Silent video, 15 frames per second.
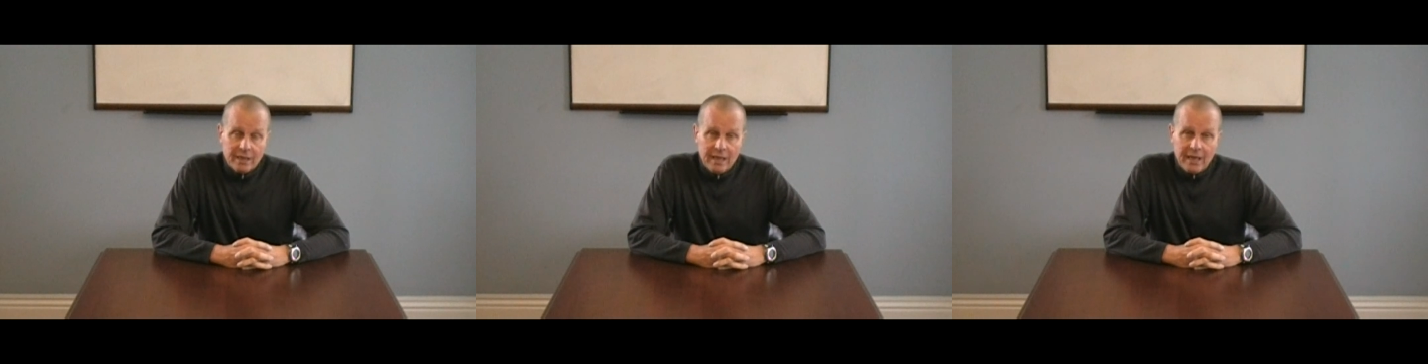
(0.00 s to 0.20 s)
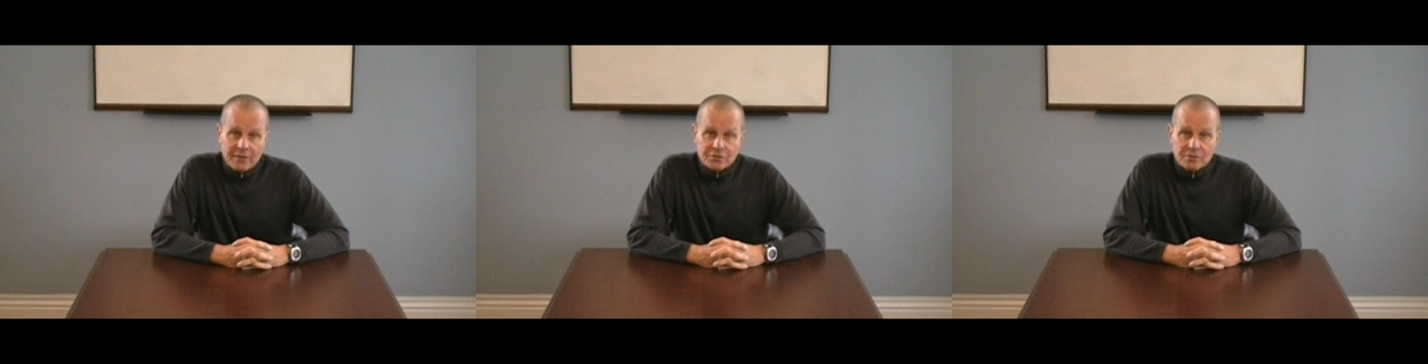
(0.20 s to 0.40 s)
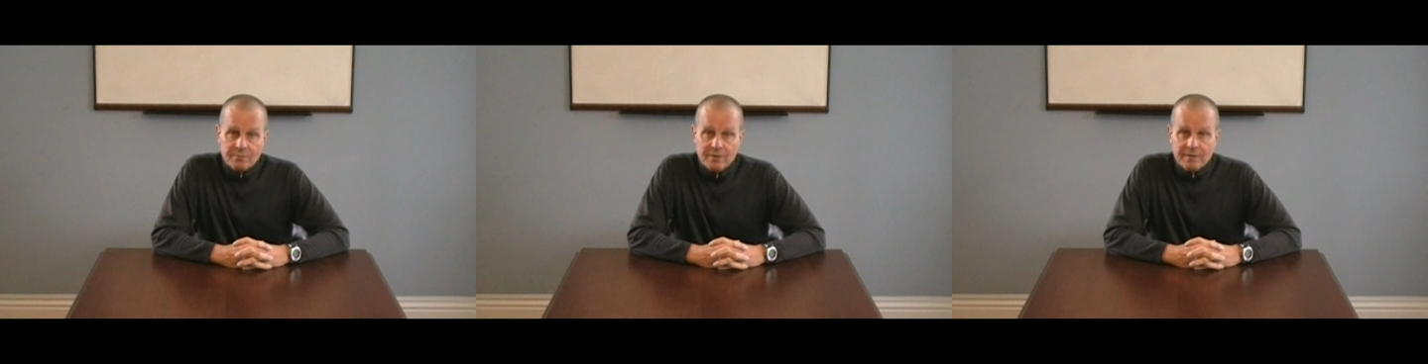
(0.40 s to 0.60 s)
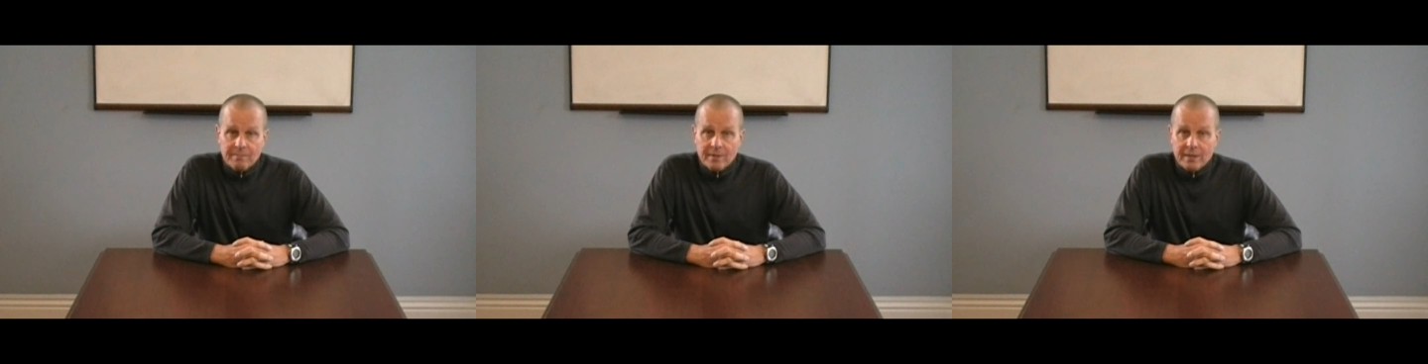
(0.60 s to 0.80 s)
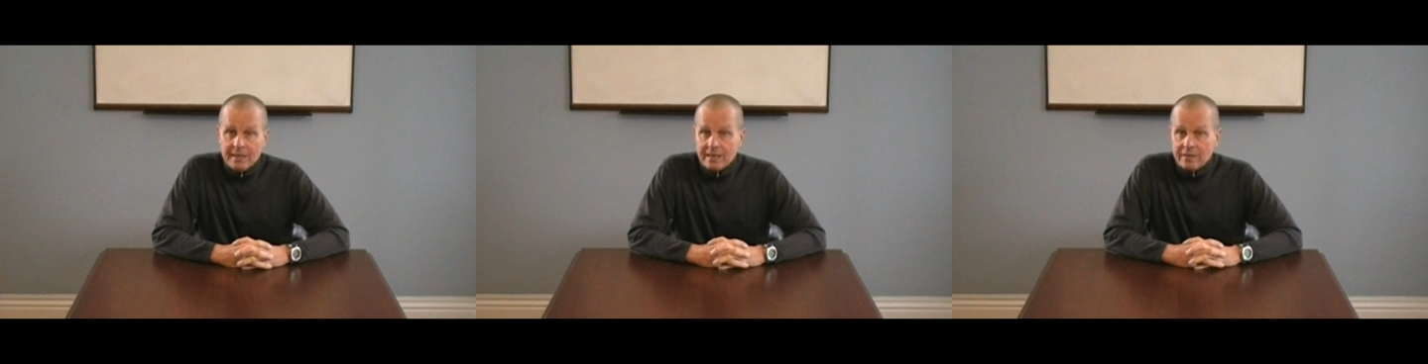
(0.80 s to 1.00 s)
has to be
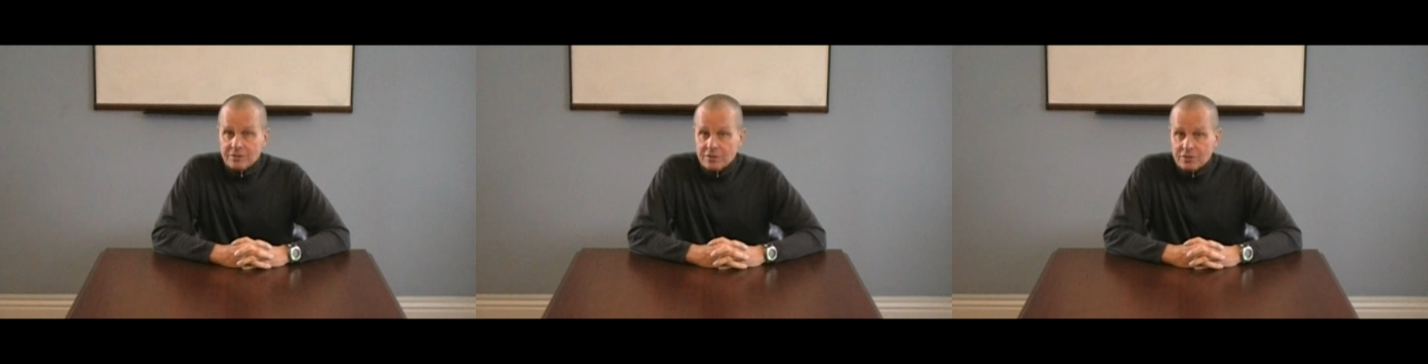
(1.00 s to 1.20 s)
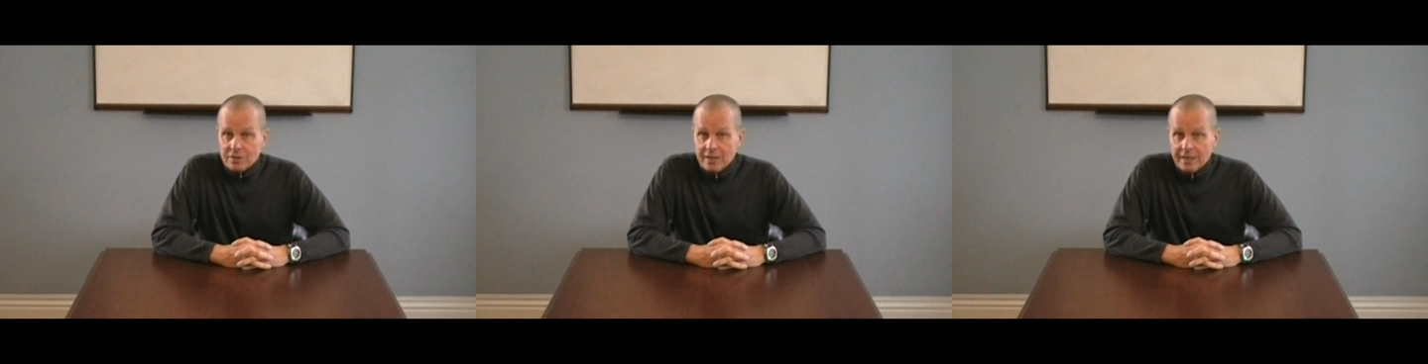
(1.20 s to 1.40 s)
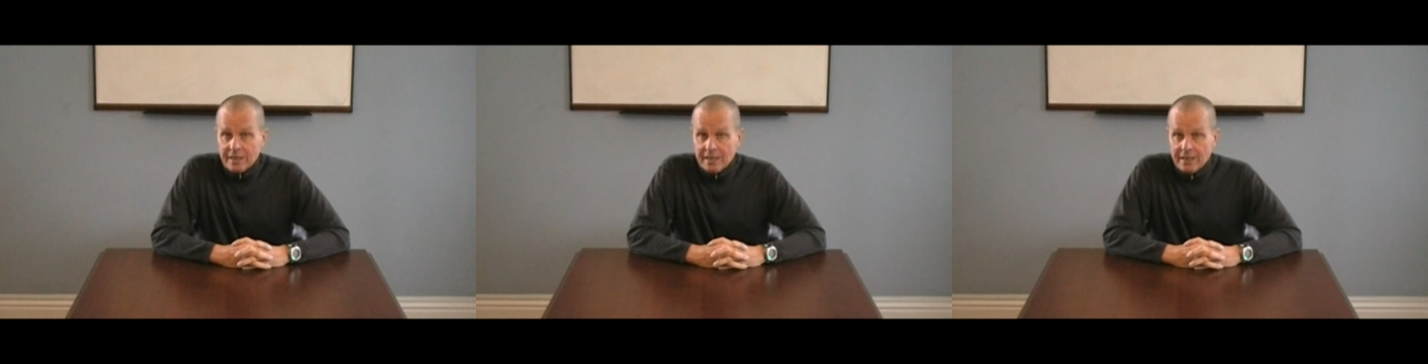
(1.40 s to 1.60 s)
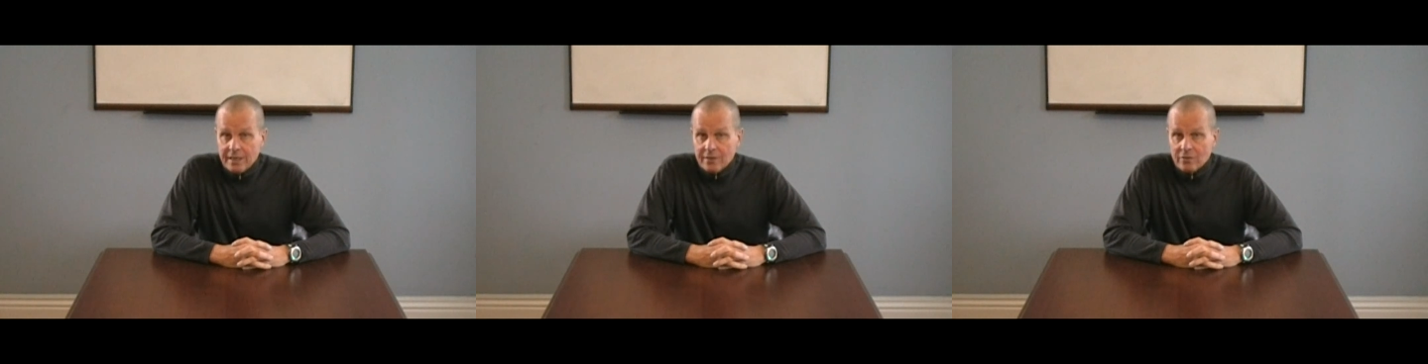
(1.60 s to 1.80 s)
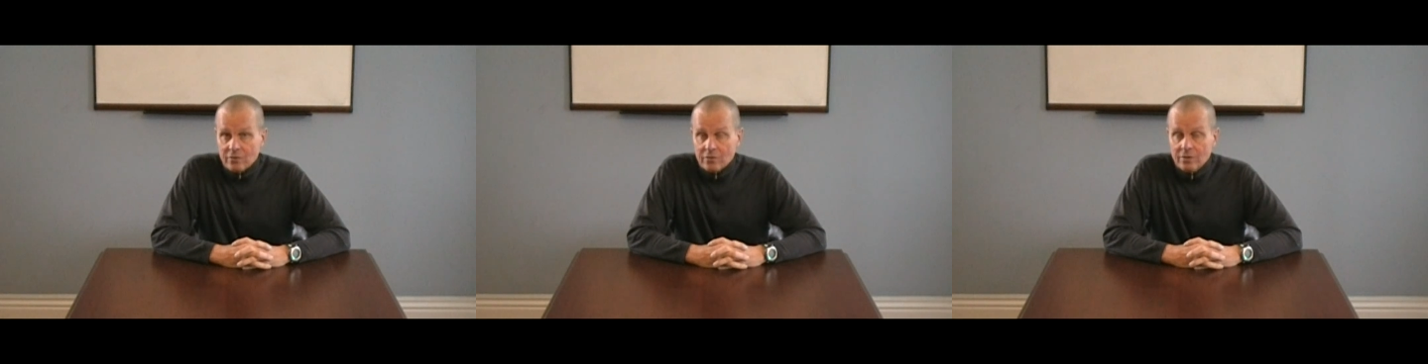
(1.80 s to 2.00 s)
modeled just like any
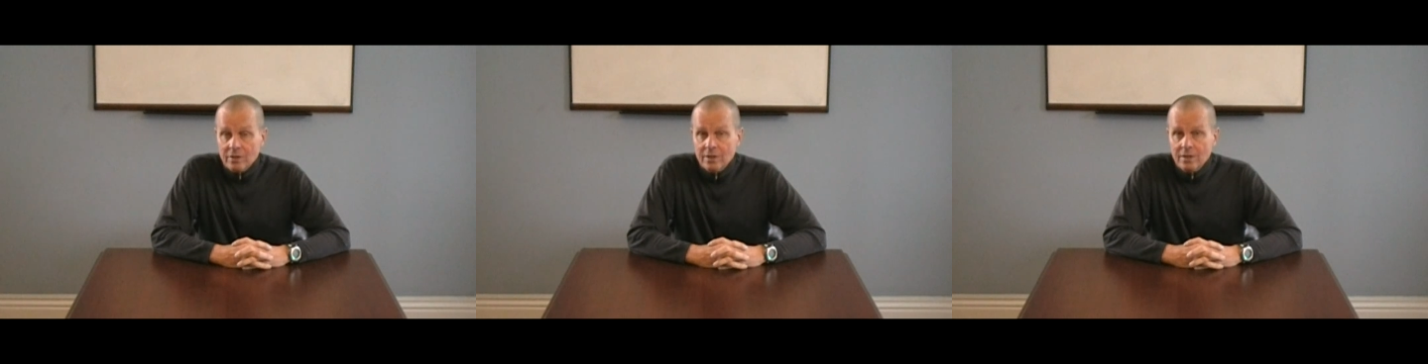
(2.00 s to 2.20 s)
other